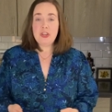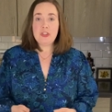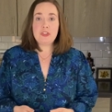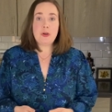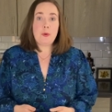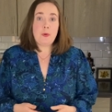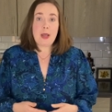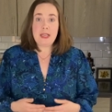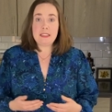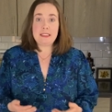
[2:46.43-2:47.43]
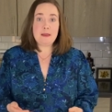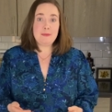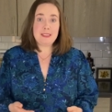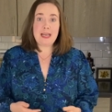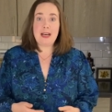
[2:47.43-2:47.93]
So a stem
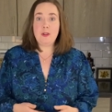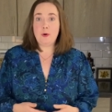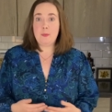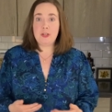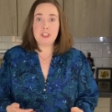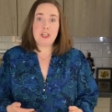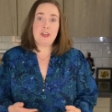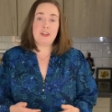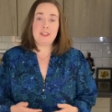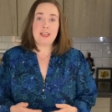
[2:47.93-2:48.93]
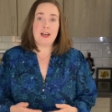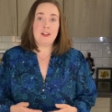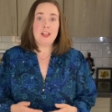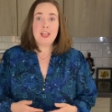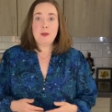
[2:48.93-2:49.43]
cell or progenitor
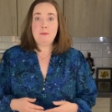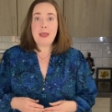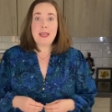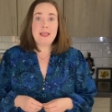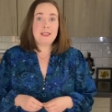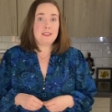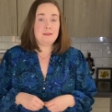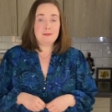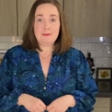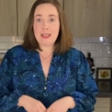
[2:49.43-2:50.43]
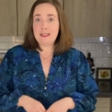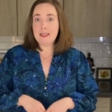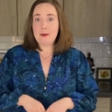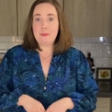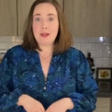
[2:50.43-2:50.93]
cell may end
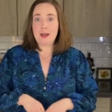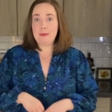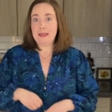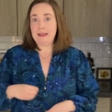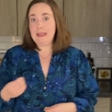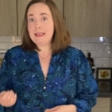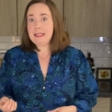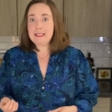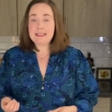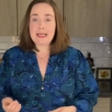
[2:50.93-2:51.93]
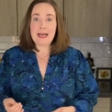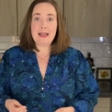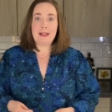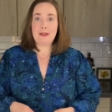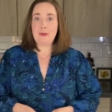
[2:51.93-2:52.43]
up becoming a kidney
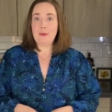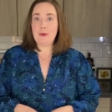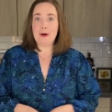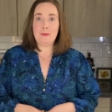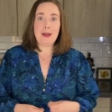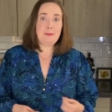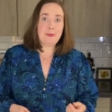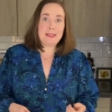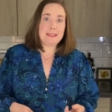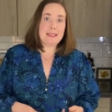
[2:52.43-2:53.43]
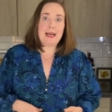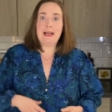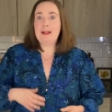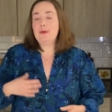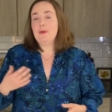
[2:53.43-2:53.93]
cell or a red blood
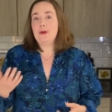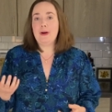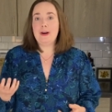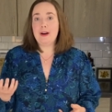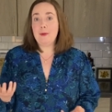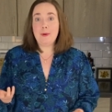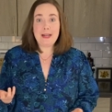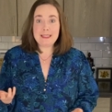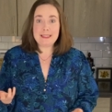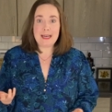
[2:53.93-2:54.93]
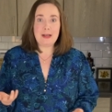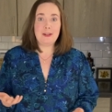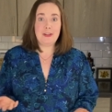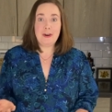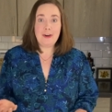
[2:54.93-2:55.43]
cell or a brain cell,
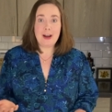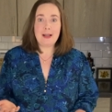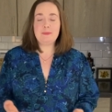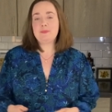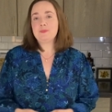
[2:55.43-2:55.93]
a neuron.